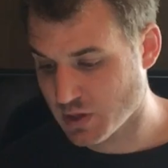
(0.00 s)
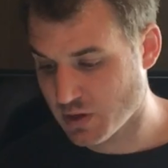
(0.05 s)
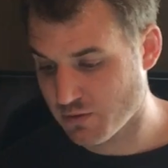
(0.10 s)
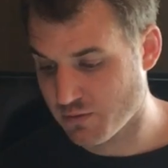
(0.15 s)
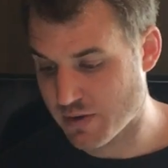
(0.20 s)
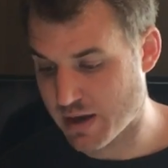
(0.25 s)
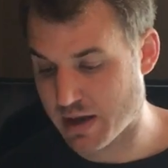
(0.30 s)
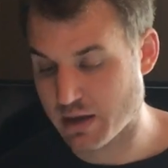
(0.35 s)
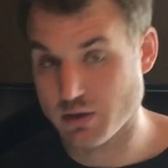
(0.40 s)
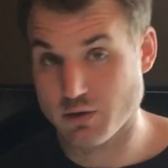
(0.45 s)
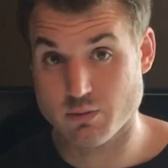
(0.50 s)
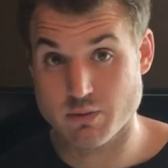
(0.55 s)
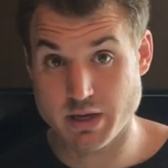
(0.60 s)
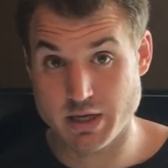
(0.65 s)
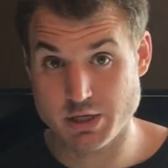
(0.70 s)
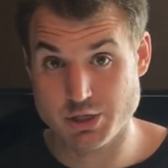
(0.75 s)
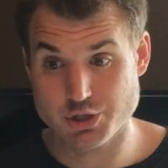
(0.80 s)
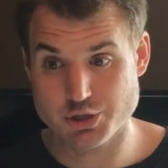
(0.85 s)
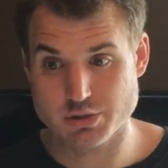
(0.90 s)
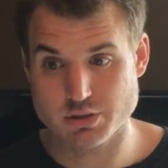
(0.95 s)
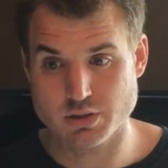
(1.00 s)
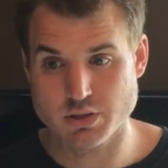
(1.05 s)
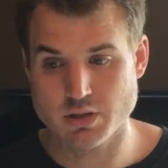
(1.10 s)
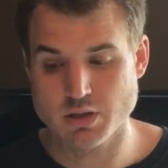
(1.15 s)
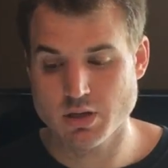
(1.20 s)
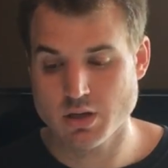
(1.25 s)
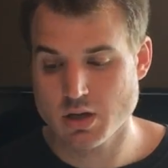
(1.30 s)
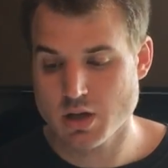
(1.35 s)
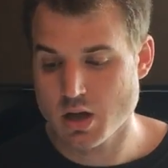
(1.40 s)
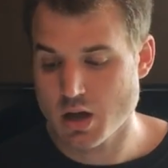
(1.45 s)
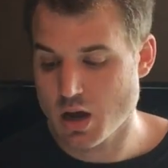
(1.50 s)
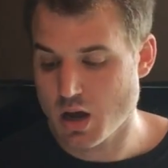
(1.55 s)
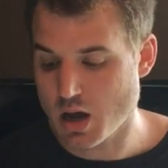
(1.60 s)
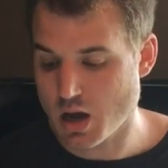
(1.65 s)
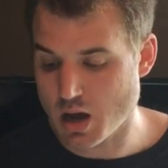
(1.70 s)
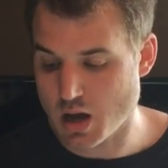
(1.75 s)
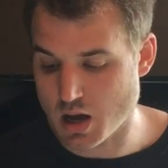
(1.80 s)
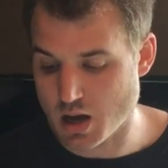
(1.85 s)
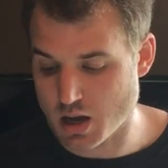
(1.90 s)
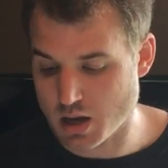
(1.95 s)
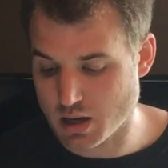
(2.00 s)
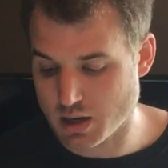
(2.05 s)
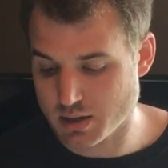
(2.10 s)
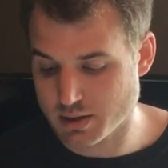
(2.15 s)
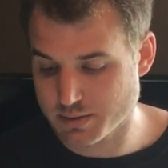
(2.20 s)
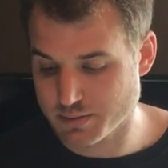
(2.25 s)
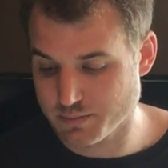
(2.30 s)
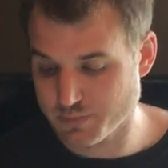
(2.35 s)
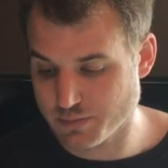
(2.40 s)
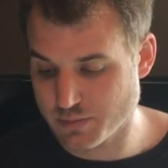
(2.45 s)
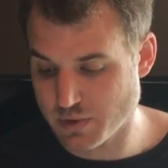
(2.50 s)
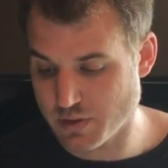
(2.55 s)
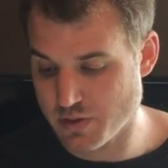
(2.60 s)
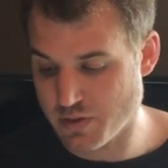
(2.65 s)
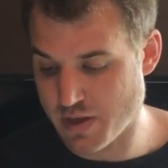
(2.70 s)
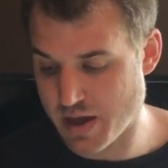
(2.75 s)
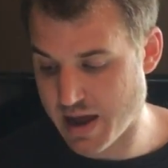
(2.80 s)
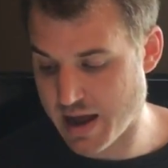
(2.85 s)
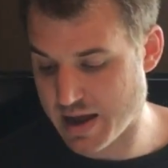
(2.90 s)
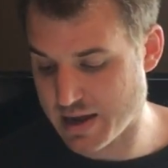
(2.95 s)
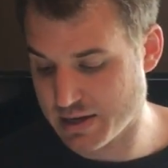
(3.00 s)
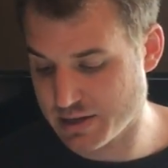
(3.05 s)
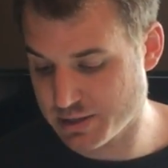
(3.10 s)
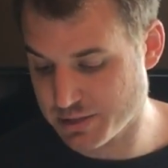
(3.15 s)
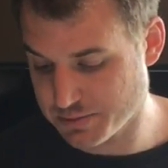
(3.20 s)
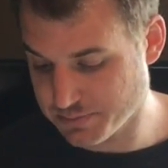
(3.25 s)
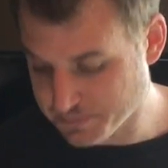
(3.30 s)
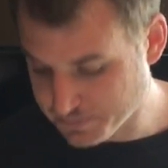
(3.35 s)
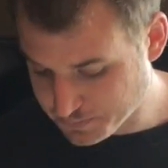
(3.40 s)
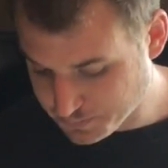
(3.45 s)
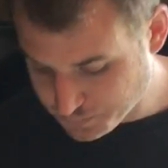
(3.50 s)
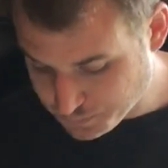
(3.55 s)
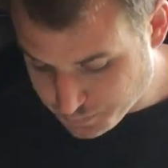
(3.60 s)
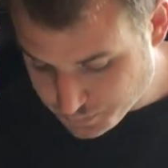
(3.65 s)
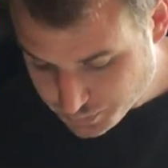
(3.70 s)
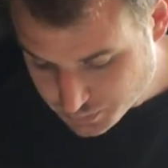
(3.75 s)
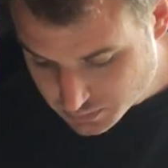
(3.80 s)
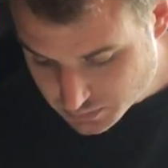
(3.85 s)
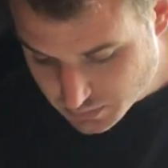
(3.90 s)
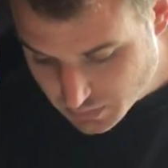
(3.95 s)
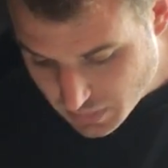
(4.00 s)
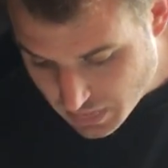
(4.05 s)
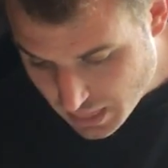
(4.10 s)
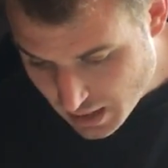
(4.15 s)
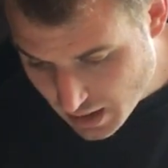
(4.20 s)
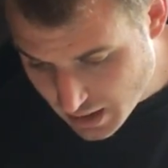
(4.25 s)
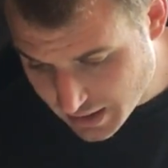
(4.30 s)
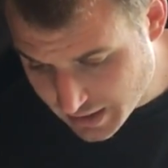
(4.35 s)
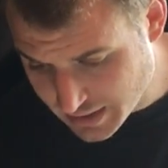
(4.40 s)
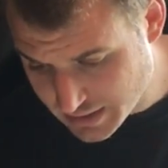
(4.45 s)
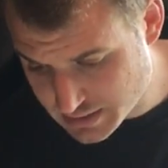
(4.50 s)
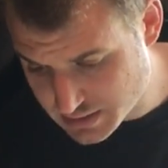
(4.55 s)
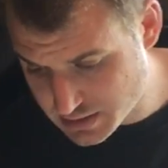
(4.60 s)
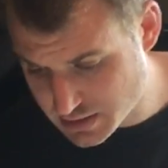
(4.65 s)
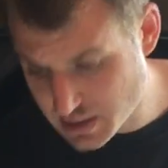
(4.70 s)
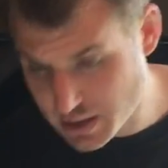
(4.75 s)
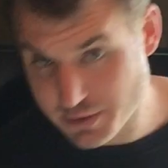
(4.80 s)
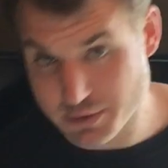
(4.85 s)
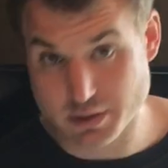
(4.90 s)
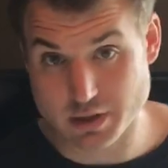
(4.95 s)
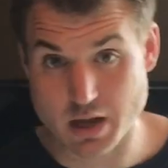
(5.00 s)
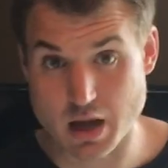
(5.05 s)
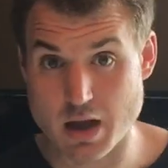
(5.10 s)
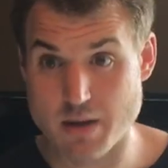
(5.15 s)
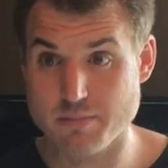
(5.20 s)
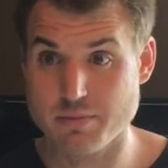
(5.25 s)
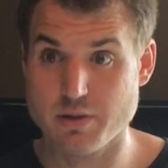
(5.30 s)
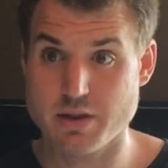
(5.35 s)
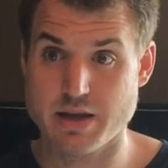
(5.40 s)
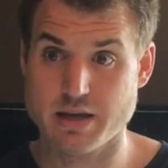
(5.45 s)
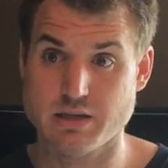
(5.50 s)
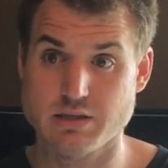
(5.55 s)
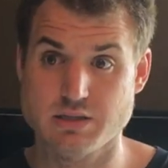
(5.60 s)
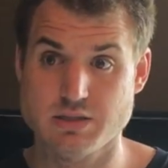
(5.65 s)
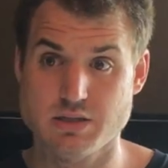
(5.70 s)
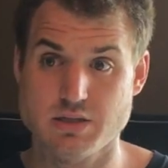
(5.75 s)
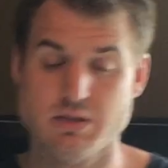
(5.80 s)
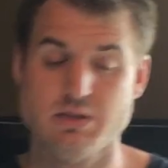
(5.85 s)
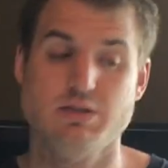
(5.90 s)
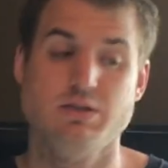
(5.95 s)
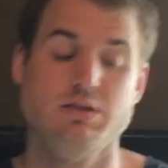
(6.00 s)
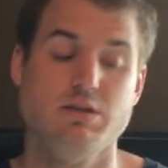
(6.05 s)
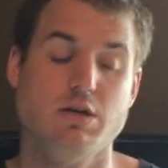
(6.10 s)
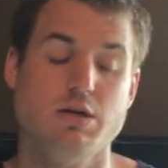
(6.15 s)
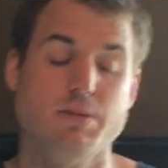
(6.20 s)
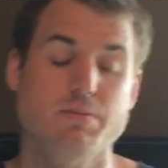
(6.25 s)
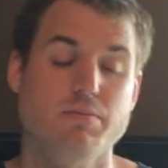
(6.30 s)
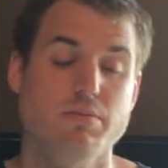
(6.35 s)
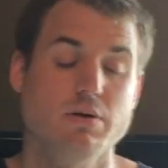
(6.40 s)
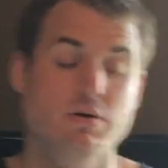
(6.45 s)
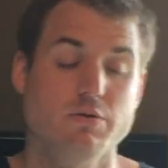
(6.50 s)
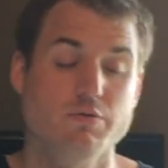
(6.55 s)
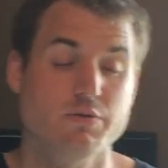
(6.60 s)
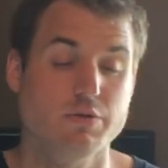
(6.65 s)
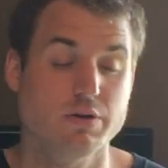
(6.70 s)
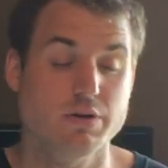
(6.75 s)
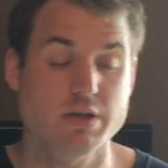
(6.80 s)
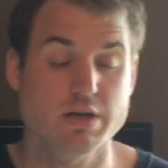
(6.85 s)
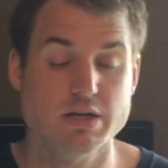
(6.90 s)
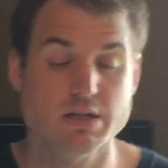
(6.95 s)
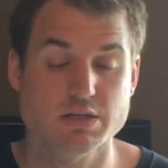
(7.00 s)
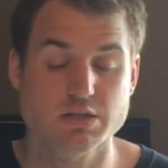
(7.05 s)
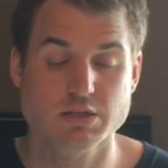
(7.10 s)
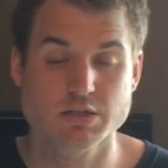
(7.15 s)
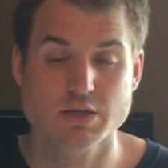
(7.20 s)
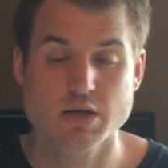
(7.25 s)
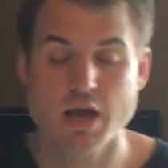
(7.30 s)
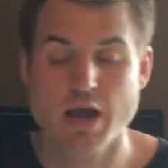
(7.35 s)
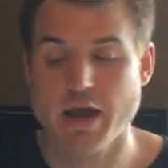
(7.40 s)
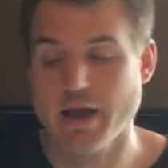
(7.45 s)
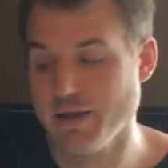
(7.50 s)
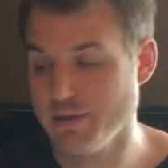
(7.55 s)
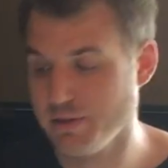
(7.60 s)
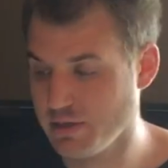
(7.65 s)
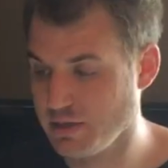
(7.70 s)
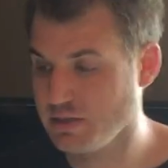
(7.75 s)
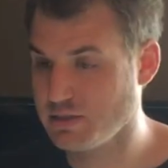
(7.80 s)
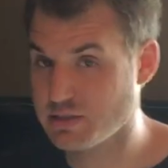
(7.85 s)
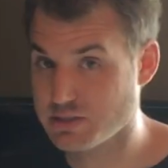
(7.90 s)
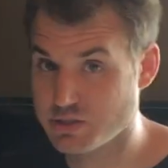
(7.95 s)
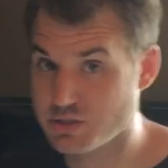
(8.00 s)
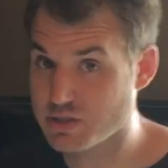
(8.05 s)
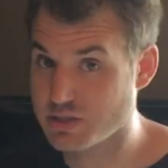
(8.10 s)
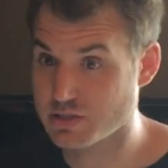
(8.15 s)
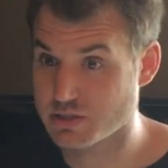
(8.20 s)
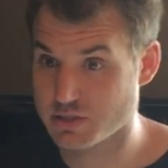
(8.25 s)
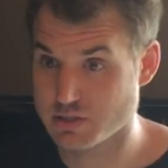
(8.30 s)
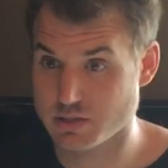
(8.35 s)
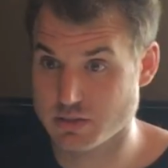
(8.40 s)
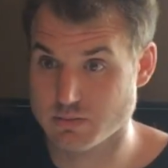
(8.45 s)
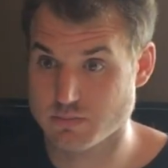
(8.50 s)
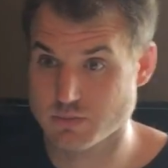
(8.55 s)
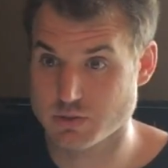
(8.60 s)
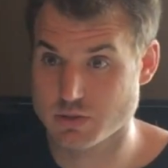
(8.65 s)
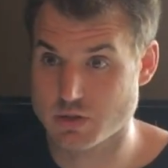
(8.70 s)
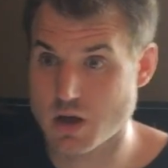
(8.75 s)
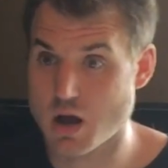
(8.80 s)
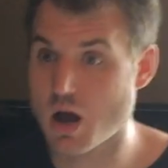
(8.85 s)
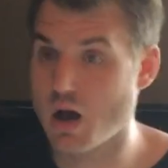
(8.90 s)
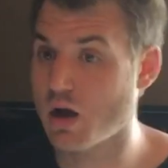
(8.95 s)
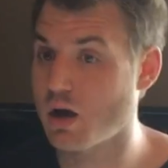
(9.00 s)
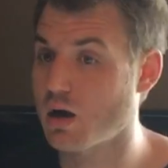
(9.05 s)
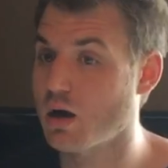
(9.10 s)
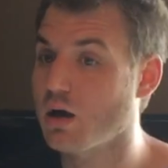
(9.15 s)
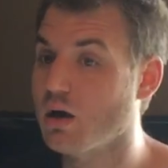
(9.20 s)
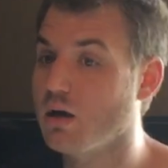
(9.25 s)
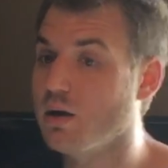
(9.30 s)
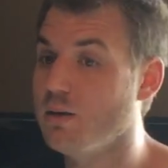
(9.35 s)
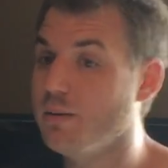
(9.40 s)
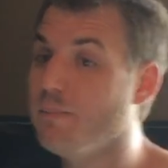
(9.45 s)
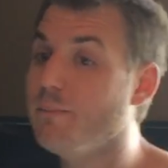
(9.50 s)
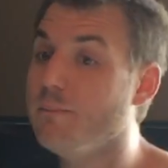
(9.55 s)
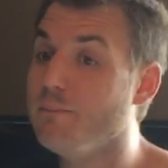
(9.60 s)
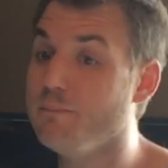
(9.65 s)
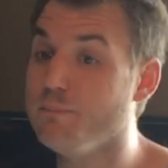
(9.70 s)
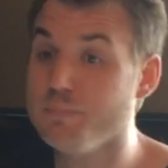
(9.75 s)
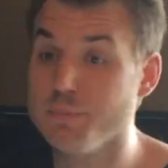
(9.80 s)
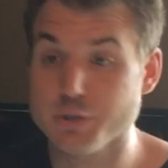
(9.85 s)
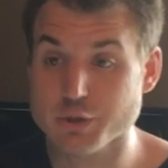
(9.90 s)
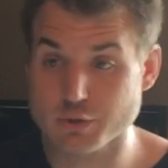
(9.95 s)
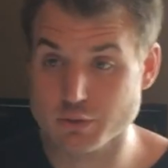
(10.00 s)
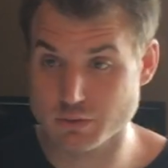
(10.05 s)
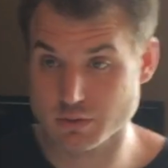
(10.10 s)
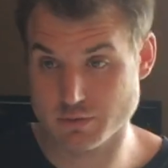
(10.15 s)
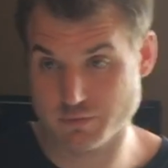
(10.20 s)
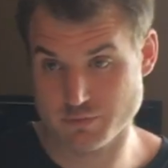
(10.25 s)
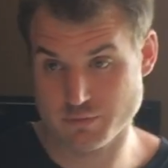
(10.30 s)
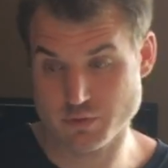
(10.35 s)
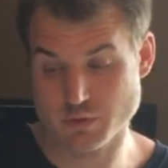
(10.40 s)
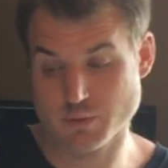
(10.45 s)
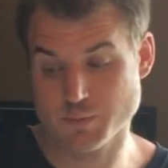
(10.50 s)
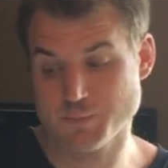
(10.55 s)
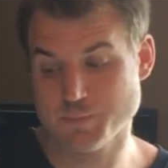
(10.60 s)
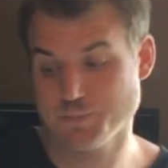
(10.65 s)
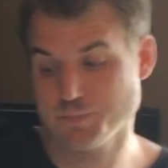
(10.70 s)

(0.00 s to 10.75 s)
valuation that is another complex system for this. And these systems are beautiful.